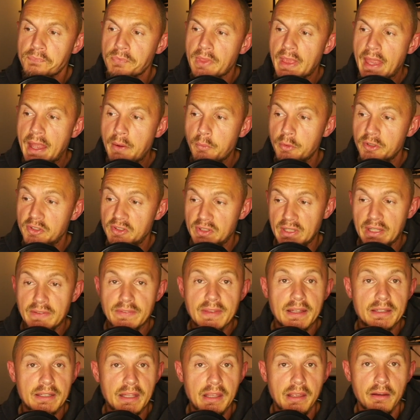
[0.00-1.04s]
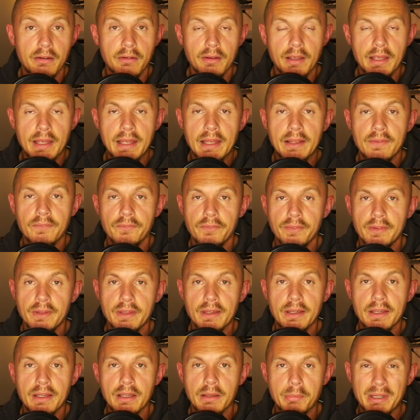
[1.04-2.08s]
and we're seeing that here. And
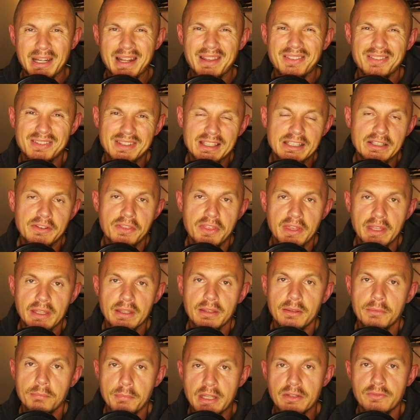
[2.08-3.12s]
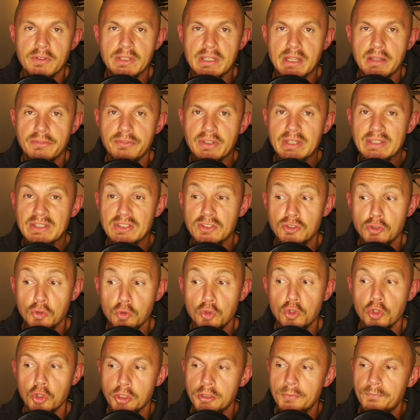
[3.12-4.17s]
but I still think Medvedev is too
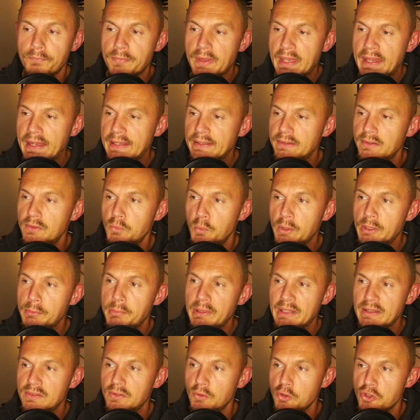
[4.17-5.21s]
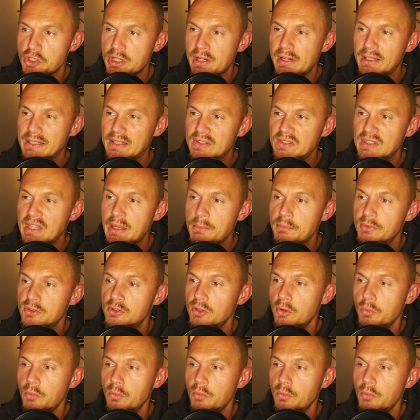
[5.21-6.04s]
good and will beat Auger-Aliassime. So